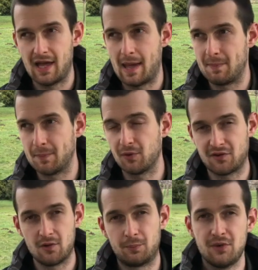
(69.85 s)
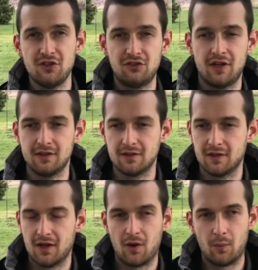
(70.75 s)
And people are starting to appreciate
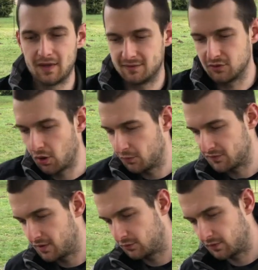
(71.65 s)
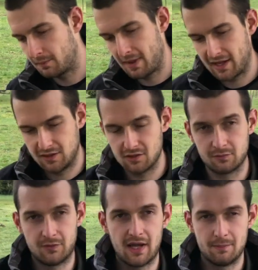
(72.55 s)
what goes into the making of
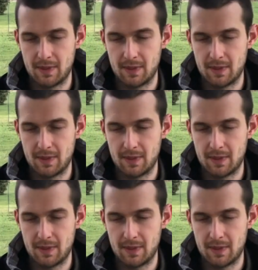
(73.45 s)
bread.